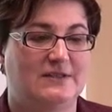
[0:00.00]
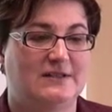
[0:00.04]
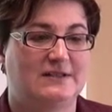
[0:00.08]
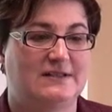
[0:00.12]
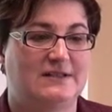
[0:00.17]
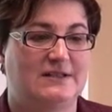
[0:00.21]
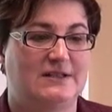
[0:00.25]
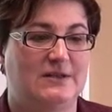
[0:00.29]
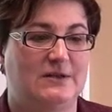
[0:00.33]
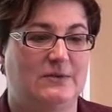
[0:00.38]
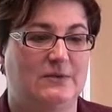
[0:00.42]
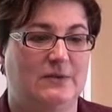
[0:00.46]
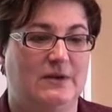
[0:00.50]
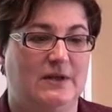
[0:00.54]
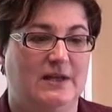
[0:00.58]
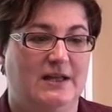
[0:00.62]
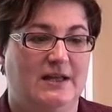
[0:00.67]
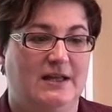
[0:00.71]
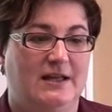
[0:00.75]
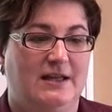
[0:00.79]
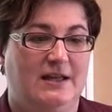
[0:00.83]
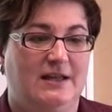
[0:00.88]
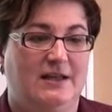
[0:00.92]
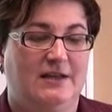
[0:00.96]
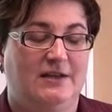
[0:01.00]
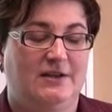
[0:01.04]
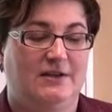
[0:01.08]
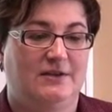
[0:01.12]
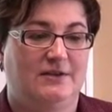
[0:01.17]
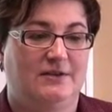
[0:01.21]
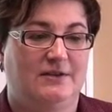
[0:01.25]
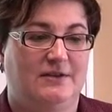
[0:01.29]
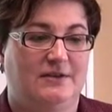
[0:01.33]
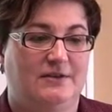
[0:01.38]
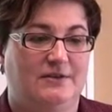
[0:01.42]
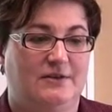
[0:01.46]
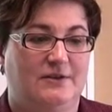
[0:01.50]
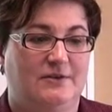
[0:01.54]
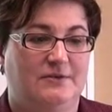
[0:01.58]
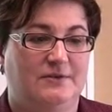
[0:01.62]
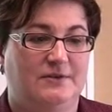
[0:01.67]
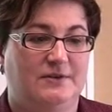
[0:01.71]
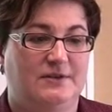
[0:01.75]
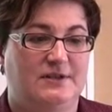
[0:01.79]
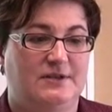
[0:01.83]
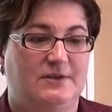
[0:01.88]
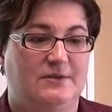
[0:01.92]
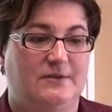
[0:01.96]
was to, you
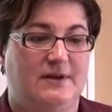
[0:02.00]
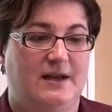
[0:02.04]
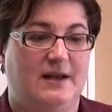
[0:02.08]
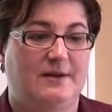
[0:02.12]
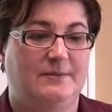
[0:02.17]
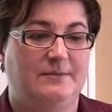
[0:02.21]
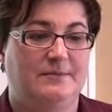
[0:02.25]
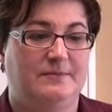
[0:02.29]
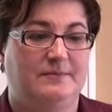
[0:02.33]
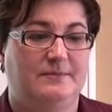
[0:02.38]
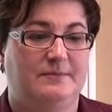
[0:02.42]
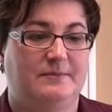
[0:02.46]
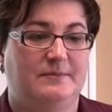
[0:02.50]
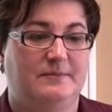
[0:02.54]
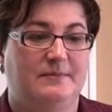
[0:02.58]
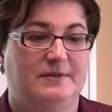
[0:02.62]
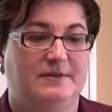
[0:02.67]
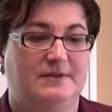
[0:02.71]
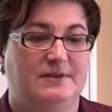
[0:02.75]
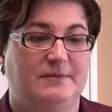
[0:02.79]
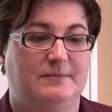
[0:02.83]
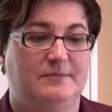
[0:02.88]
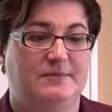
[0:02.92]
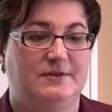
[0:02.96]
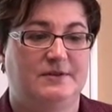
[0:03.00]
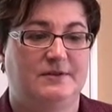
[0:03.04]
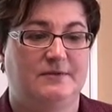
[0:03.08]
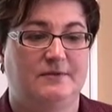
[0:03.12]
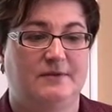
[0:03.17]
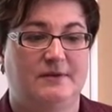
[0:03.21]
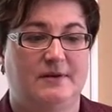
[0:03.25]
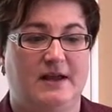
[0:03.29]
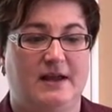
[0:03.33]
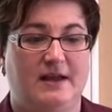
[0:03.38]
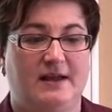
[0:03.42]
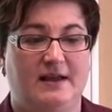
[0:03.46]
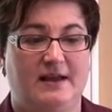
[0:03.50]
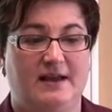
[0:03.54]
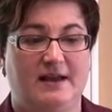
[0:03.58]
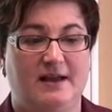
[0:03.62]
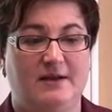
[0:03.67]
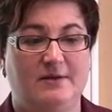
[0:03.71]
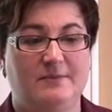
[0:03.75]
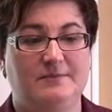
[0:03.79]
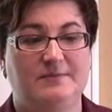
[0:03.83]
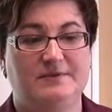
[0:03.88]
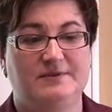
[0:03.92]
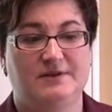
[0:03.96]
know, to help to to
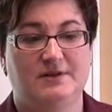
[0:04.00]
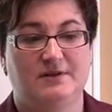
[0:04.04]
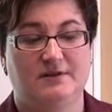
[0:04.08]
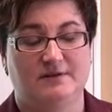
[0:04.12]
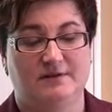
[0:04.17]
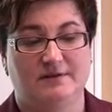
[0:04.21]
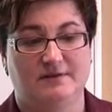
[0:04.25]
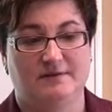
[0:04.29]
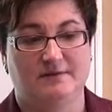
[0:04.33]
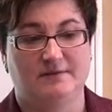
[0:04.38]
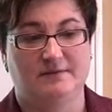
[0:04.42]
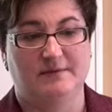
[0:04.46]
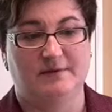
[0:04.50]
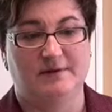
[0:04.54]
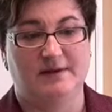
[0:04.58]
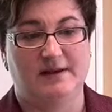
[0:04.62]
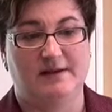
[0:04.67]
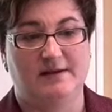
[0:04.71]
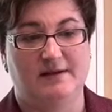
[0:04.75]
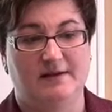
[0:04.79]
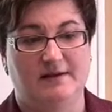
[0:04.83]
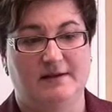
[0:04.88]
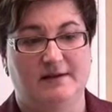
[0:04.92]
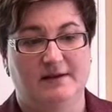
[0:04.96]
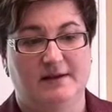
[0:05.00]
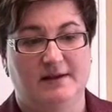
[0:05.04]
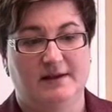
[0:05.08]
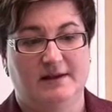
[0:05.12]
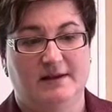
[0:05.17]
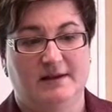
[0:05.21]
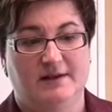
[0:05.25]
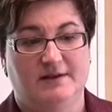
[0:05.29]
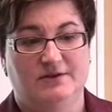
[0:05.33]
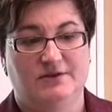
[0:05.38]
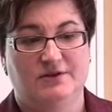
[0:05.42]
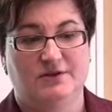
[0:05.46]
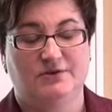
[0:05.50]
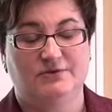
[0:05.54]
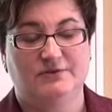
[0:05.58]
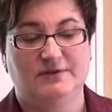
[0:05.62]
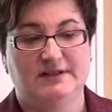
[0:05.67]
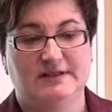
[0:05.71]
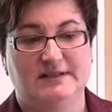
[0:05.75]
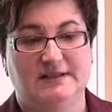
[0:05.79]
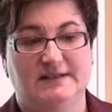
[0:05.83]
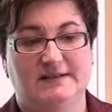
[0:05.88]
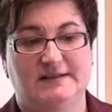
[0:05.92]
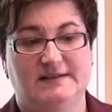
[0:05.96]
help ch
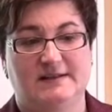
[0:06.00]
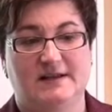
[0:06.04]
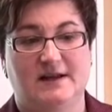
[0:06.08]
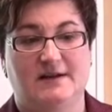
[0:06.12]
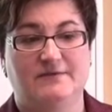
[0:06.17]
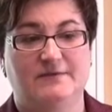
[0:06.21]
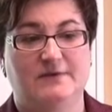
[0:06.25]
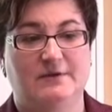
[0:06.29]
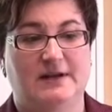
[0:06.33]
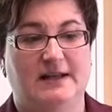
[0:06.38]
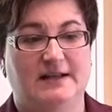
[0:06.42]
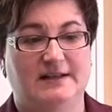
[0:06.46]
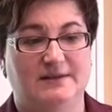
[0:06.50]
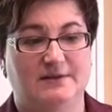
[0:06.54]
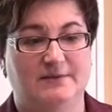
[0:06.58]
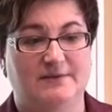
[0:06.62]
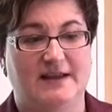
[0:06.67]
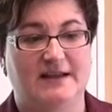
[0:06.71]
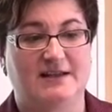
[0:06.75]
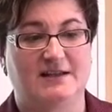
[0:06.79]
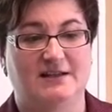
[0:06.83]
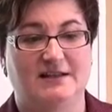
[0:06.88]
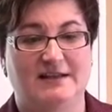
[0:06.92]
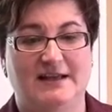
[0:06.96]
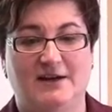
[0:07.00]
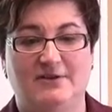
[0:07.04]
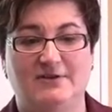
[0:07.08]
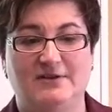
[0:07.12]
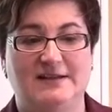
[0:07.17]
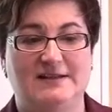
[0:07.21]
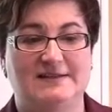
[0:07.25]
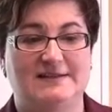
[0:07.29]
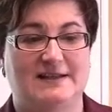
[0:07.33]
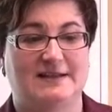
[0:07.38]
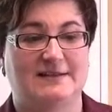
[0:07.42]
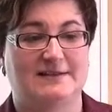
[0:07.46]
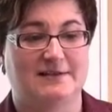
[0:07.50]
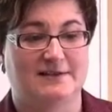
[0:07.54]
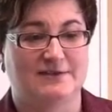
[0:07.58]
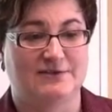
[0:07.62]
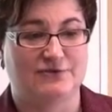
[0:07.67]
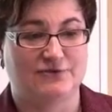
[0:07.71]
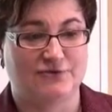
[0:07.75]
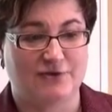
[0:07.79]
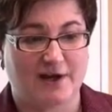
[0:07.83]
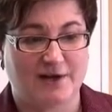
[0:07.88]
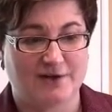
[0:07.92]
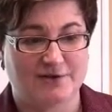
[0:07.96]
children discover like the regularities and the
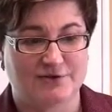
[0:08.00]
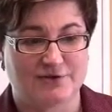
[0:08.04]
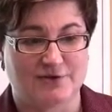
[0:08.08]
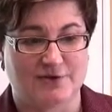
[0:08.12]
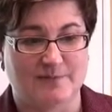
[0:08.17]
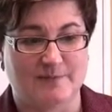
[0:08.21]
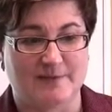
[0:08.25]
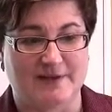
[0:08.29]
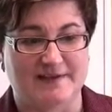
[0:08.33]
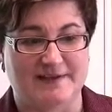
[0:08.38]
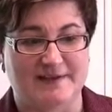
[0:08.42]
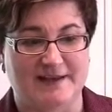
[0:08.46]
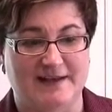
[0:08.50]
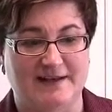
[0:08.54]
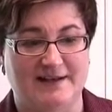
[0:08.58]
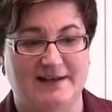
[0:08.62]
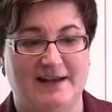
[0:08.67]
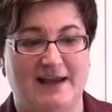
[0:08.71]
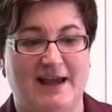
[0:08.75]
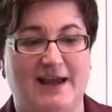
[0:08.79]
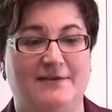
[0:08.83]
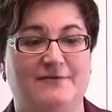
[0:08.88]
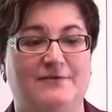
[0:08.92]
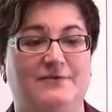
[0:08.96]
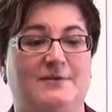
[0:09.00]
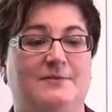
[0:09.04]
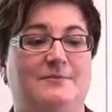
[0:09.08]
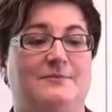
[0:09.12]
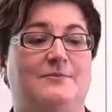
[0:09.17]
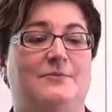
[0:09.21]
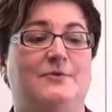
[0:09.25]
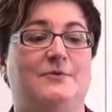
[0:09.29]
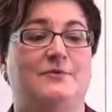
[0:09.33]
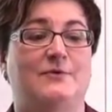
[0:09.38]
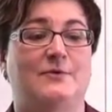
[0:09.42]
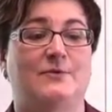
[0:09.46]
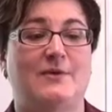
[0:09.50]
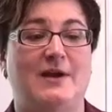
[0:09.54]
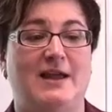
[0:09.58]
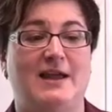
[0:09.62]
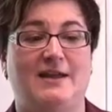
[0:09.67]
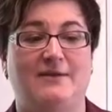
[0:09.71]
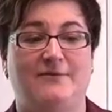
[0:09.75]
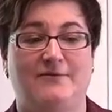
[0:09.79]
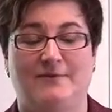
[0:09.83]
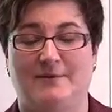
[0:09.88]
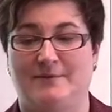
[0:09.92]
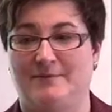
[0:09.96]
structure, but then have them move
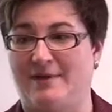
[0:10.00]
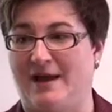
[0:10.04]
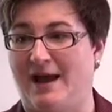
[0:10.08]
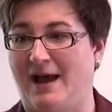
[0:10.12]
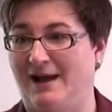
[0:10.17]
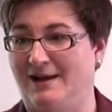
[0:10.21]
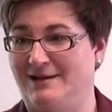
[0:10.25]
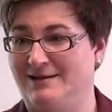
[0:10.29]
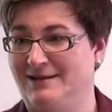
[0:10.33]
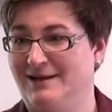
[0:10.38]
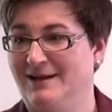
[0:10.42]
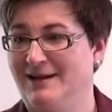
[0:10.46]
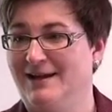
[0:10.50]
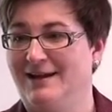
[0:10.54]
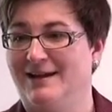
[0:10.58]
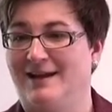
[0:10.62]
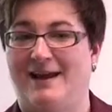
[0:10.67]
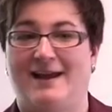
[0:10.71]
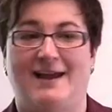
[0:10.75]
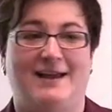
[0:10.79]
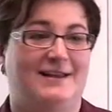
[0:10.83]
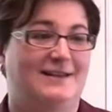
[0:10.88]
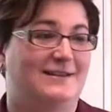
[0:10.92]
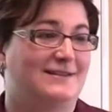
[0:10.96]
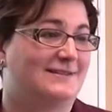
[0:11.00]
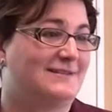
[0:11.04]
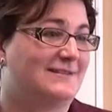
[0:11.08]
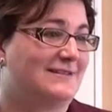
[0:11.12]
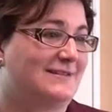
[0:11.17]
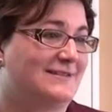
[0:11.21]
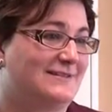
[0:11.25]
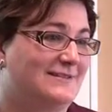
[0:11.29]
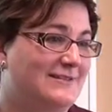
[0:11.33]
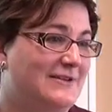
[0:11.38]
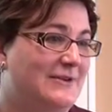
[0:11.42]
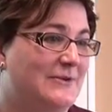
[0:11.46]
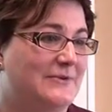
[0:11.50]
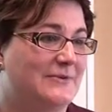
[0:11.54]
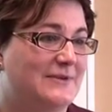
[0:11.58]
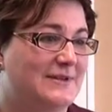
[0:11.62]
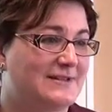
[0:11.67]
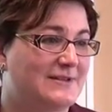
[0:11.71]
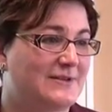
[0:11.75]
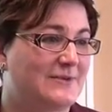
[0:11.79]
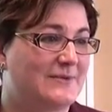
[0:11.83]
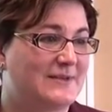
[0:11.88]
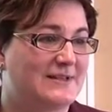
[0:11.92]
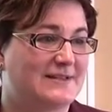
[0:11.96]
away from that. And so
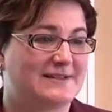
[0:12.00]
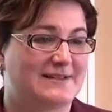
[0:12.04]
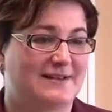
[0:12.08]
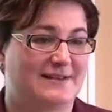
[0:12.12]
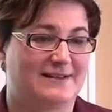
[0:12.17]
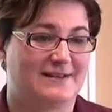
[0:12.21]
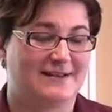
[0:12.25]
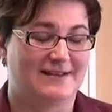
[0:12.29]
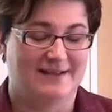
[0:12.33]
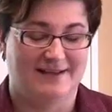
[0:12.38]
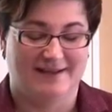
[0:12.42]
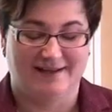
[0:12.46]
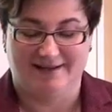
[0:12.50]
it's always the